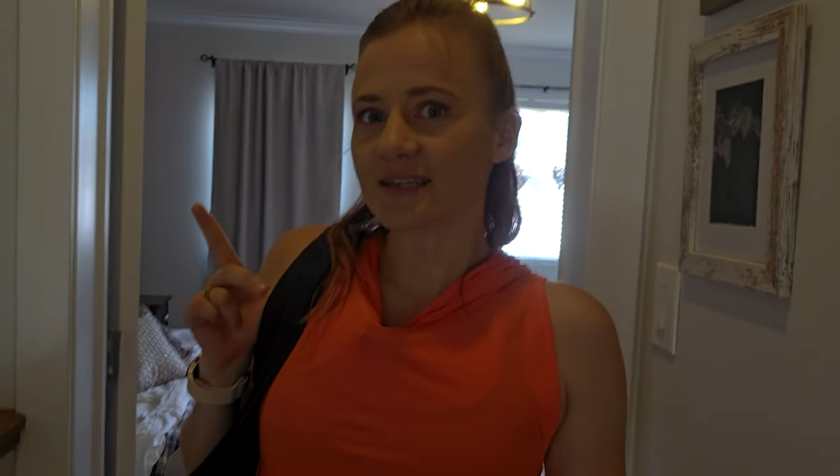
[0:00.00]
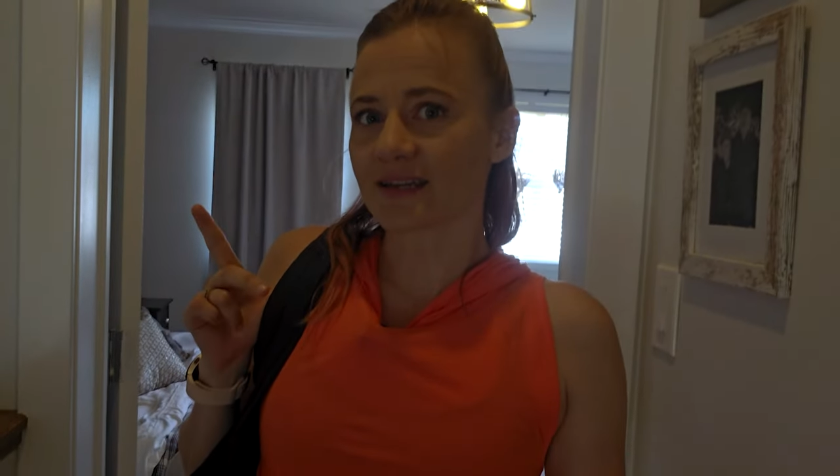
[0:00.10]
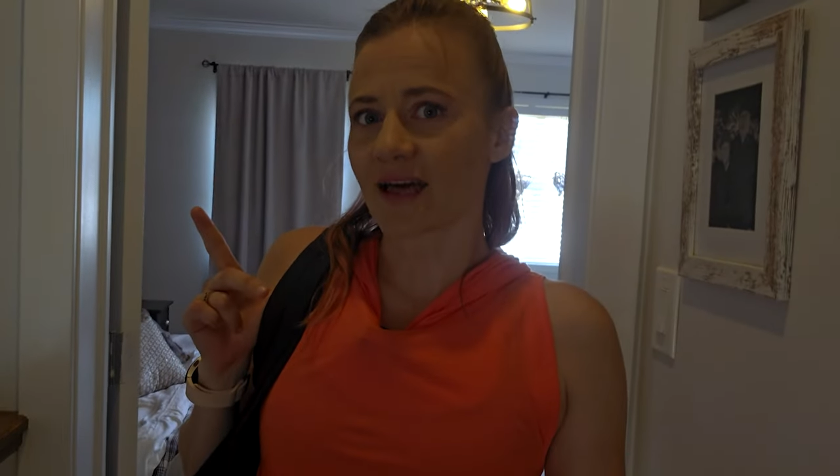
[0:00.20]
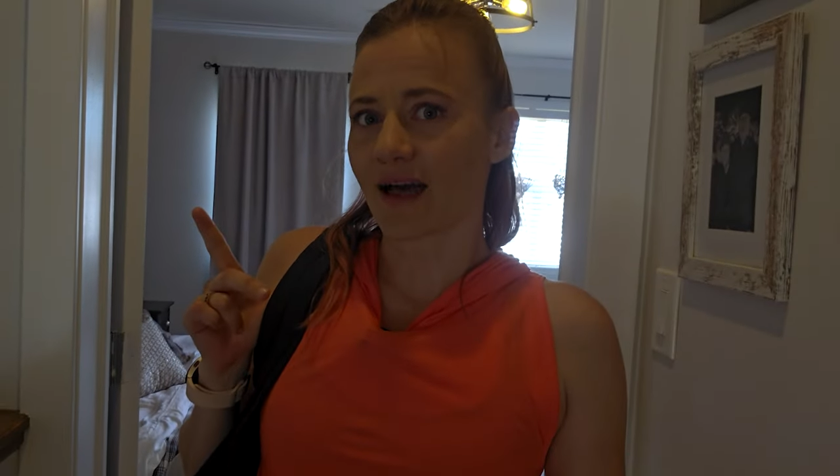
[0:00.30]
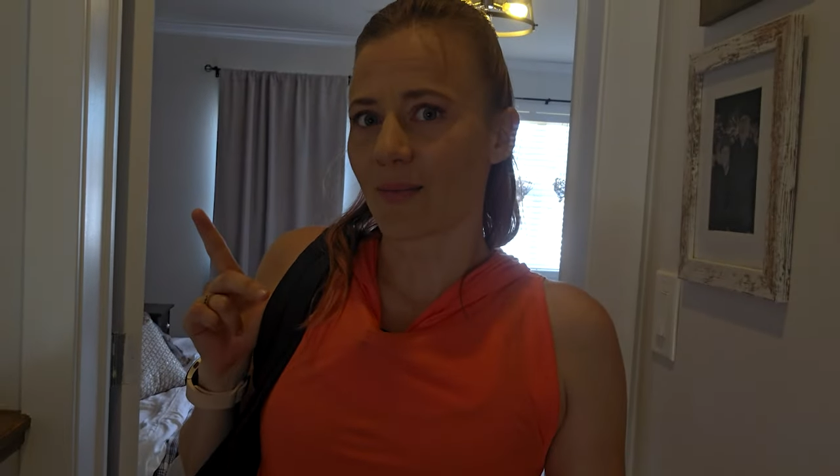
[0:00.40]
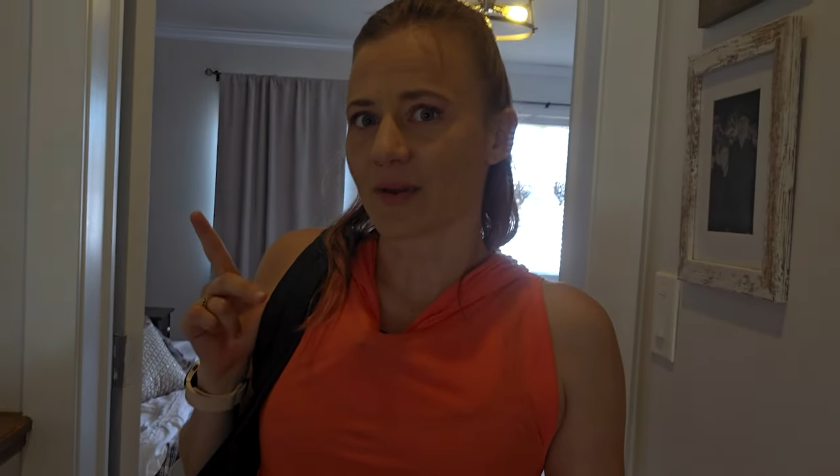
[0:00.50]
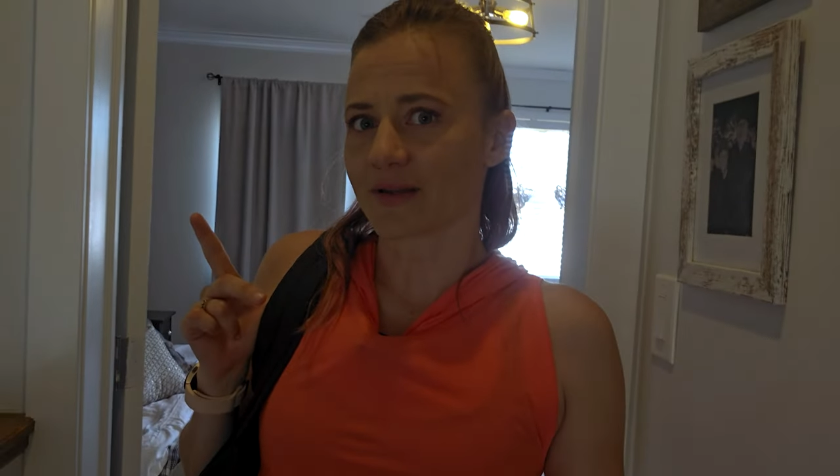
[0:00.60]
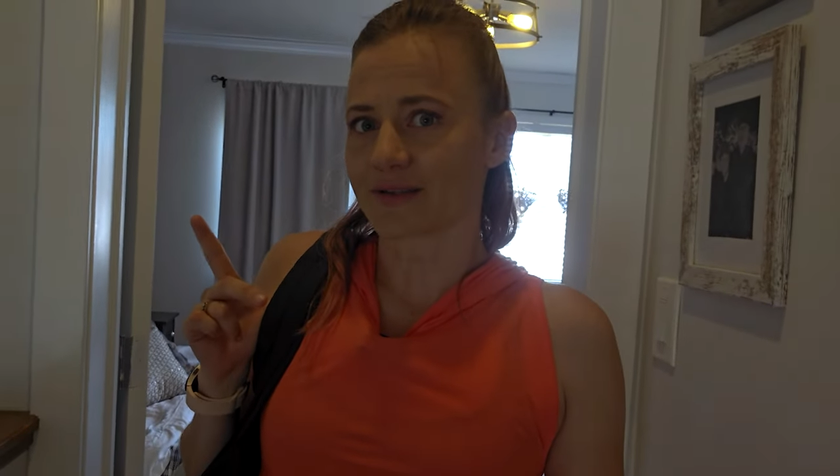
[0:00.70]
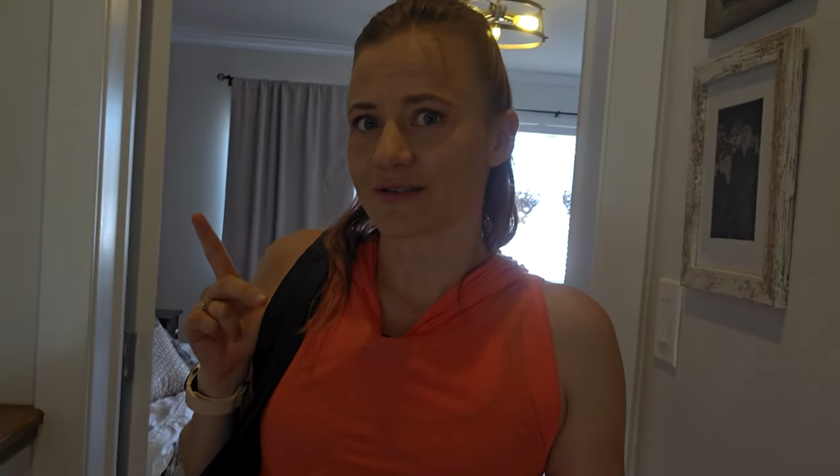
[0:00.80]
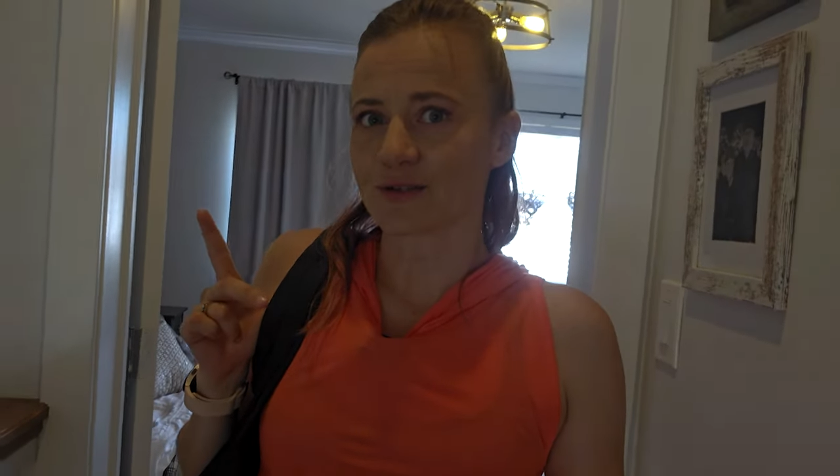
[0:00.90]
didn't
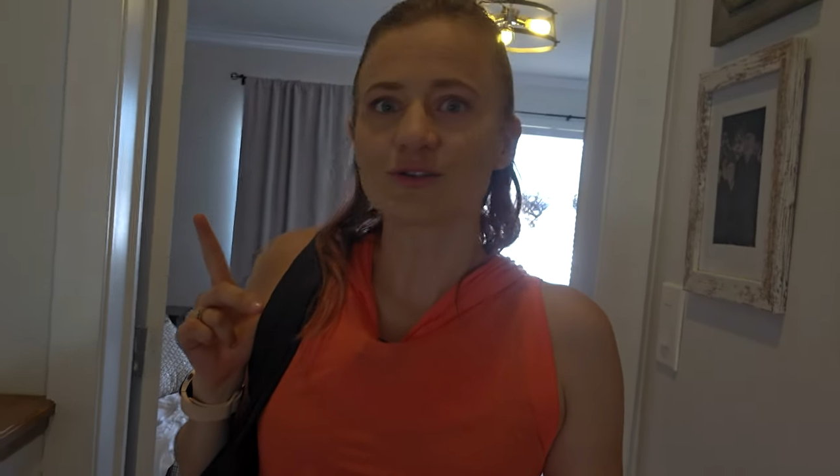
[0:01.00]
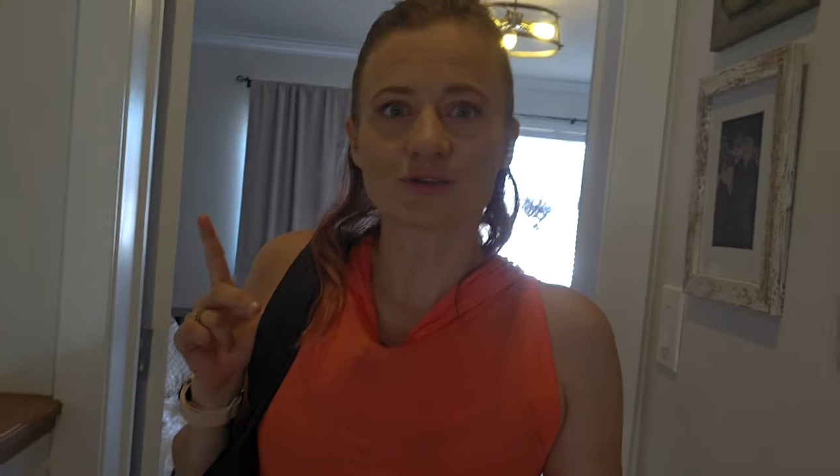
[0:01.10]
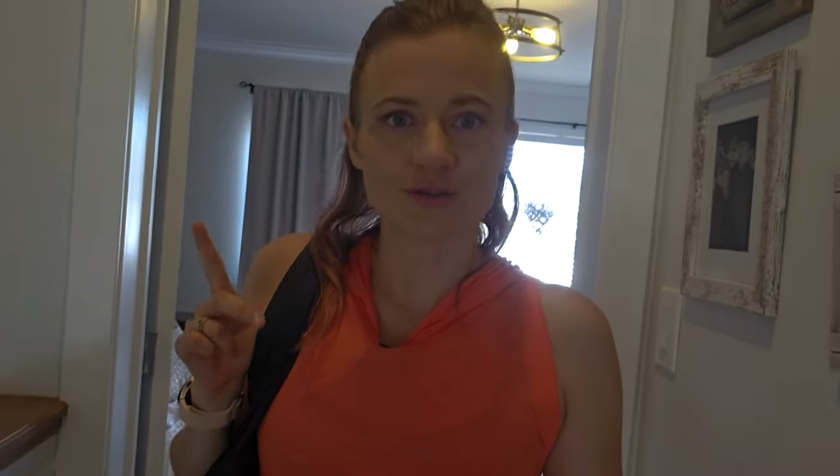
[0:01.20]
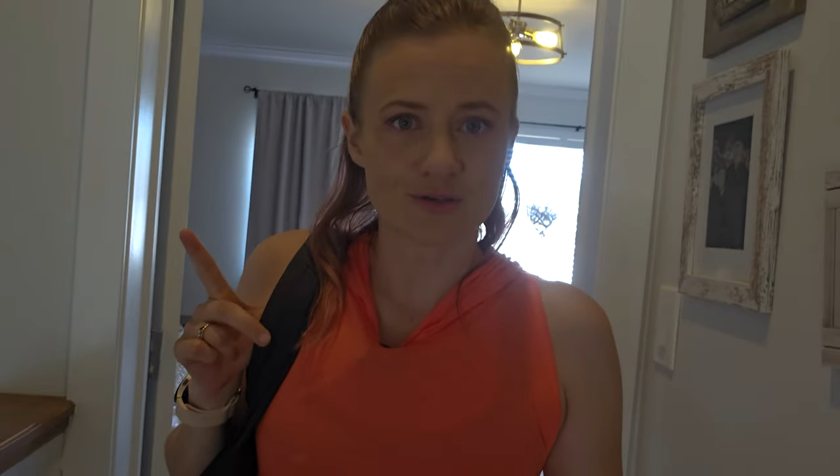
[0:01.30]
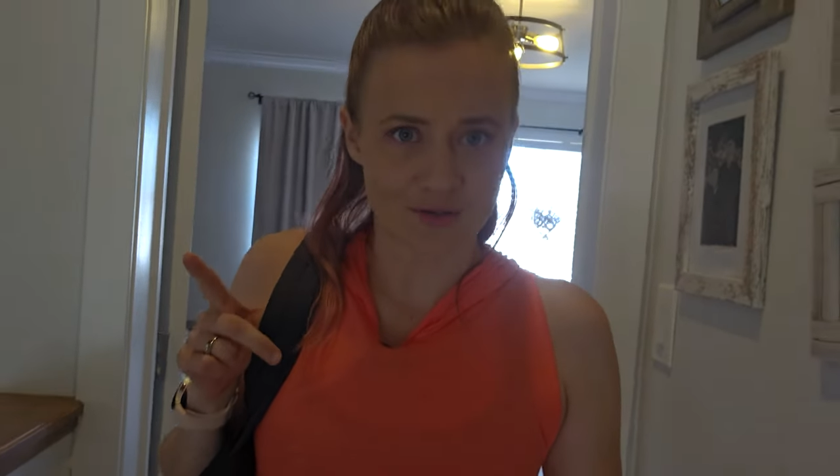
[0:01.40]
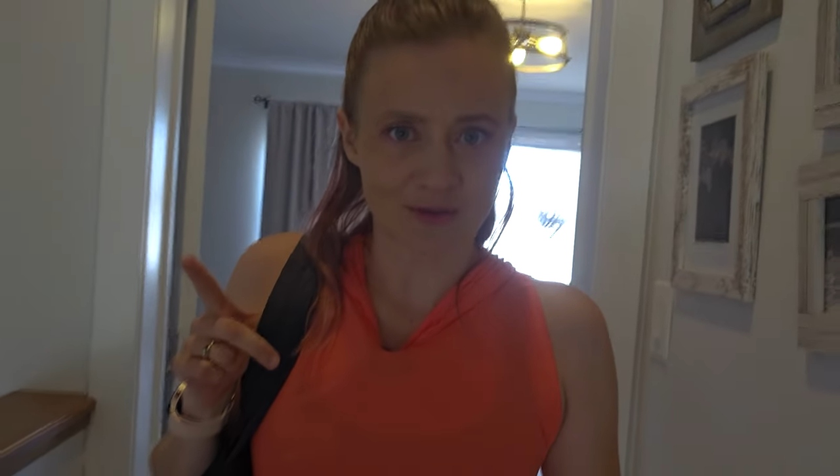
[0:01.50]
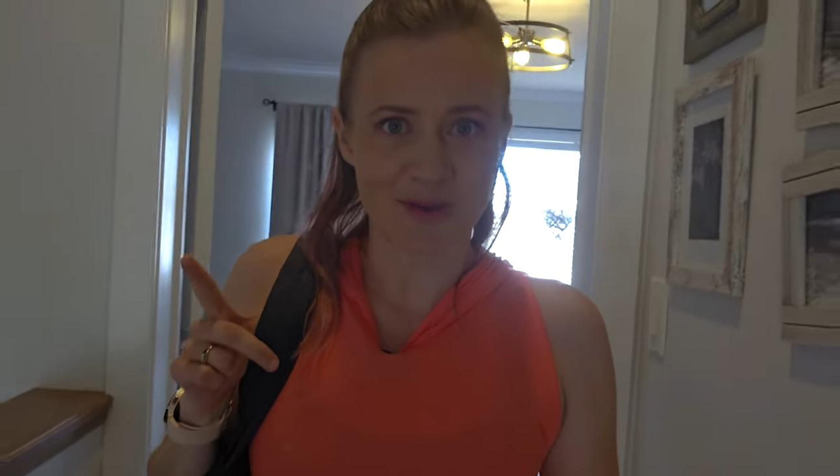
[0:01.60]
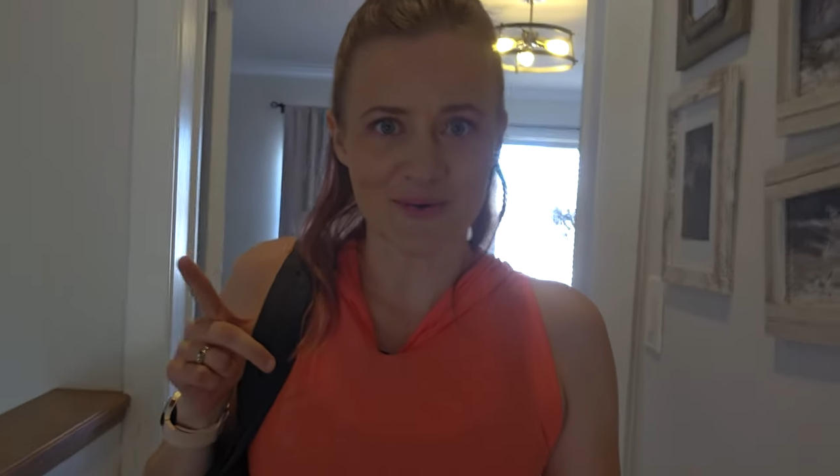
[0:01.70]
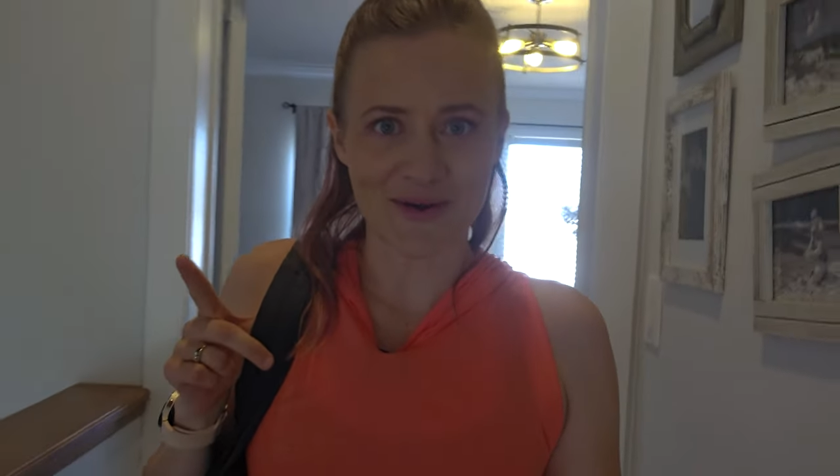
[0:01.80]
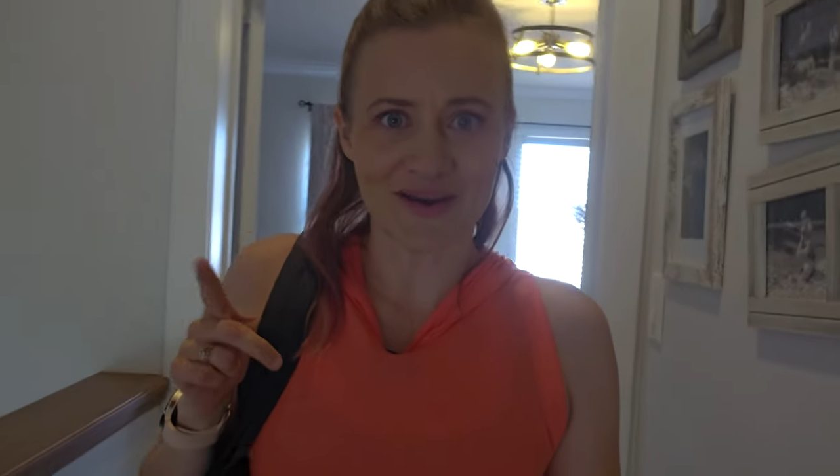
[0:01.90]
happen during my